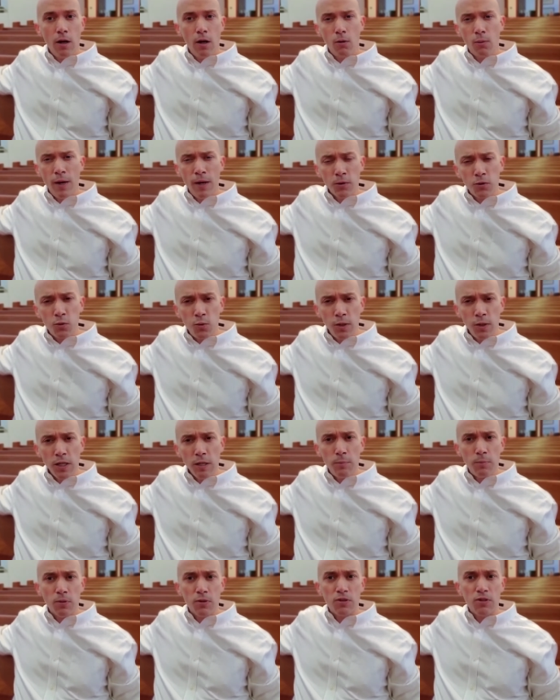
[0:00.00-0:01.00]
around
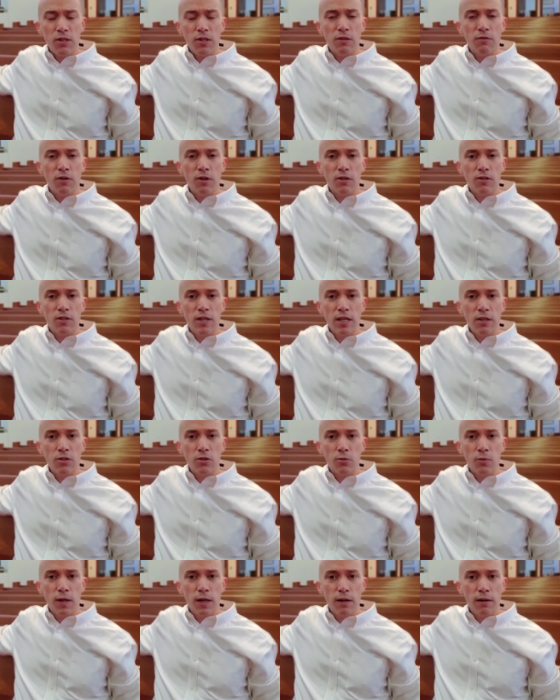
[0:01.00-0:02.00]
20% of our
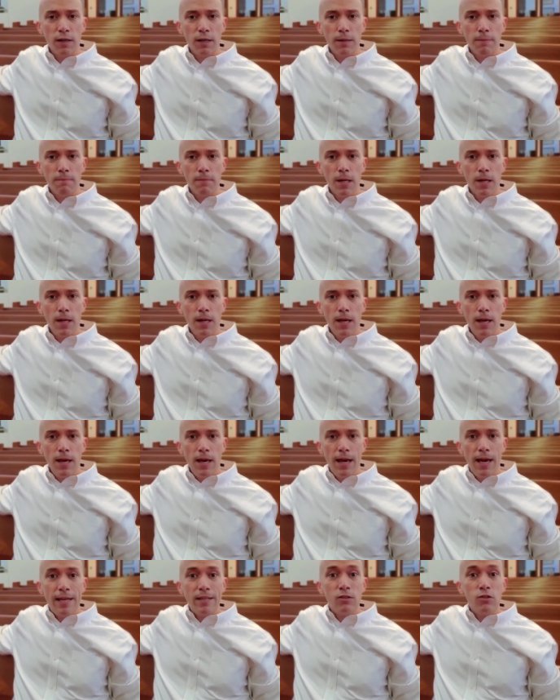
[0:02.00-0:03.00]
sanctuary,
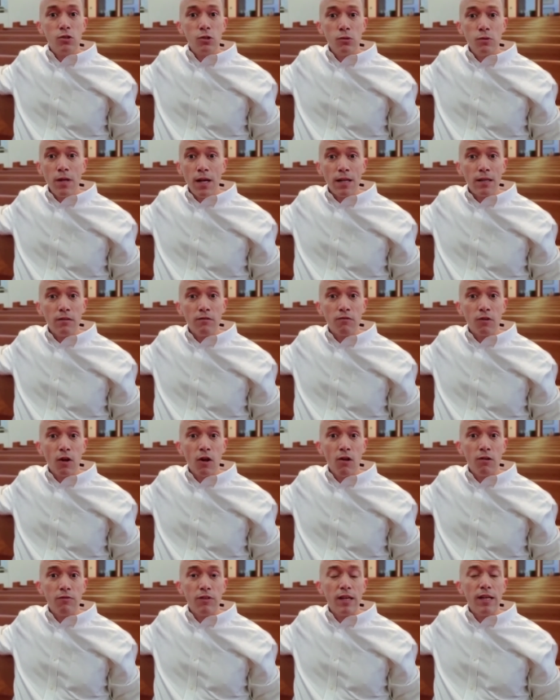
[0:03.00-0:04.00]
and do not
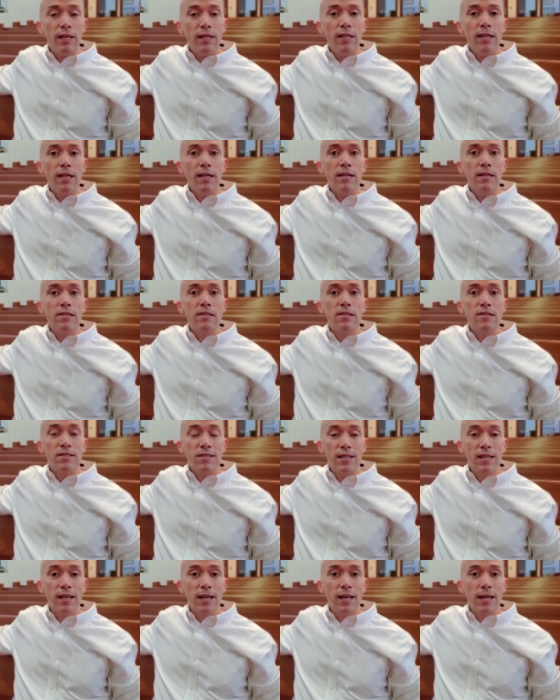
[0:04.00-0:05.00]
involve any
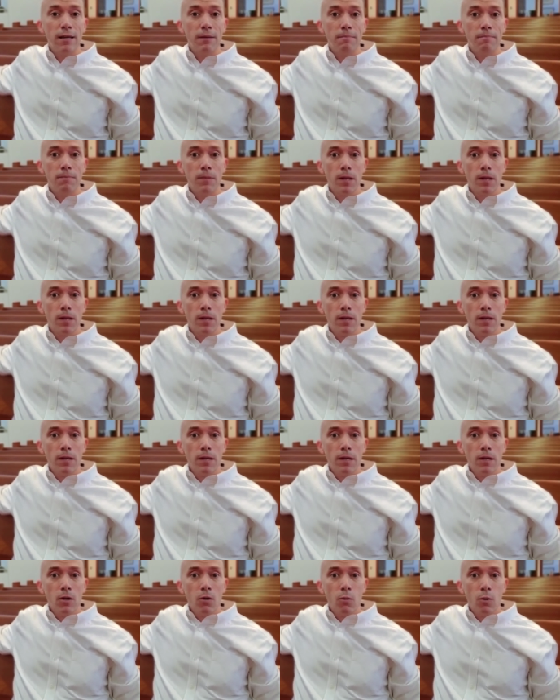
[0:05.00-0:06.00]
singing.
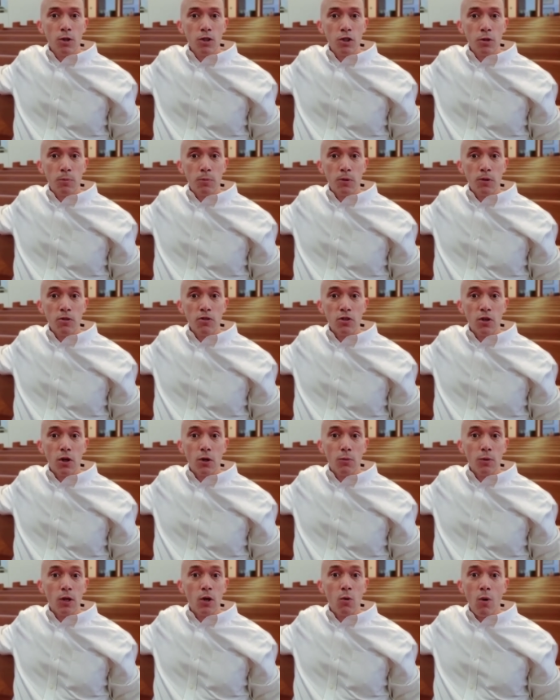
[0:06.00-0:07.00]
Worshipers are
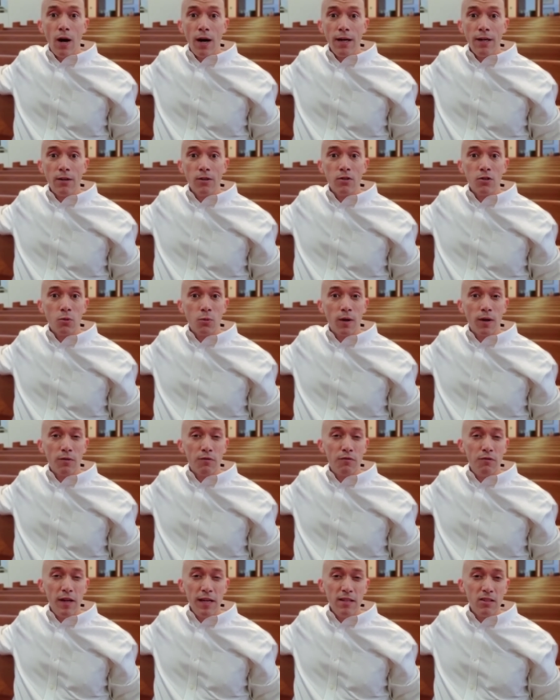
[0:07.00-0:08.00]
required to wear
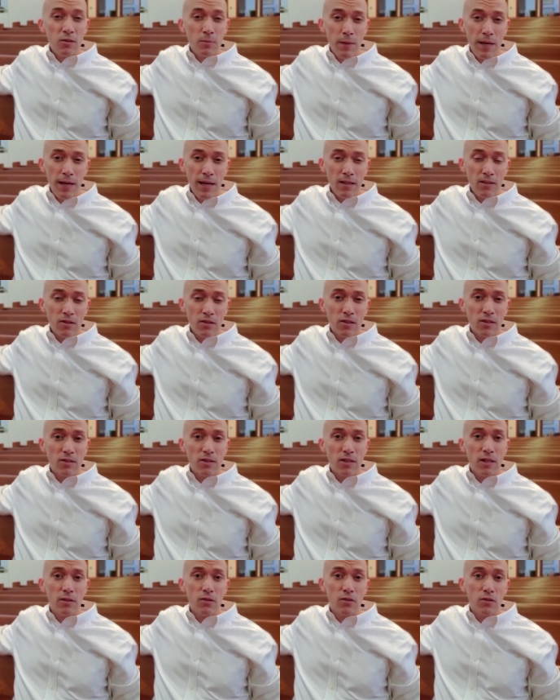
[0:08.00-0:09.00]
face masks
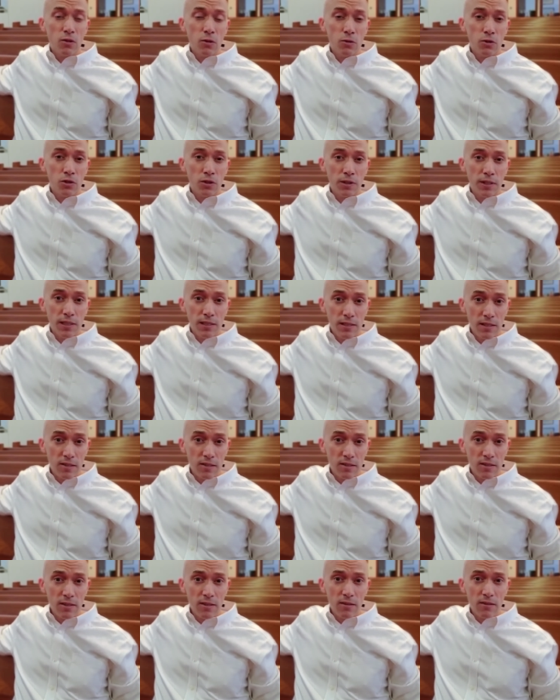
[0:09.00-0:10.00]
and socially
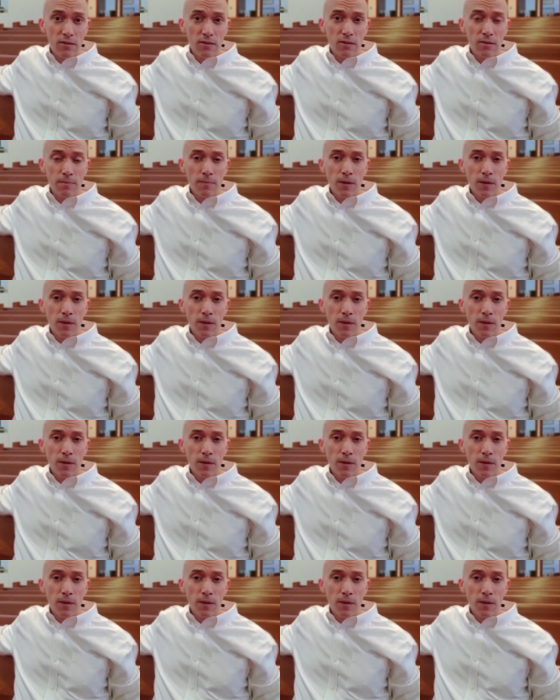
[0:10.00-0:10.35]
distance.